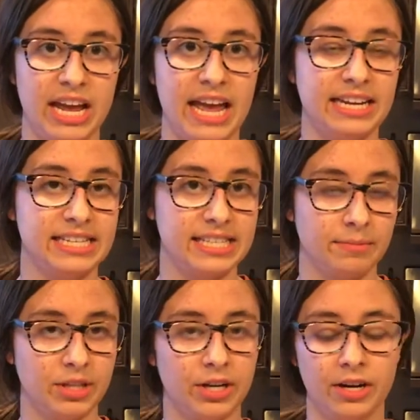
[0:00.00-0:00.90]
and a
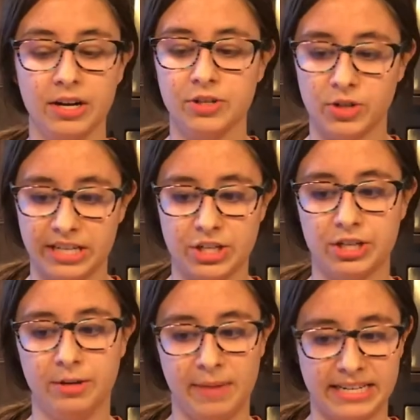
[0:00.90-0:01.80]
similar
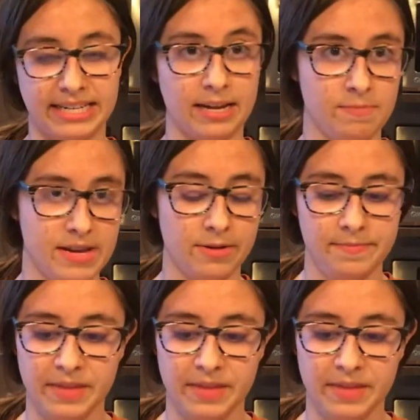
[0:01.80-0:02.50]
traditional Mexican meal.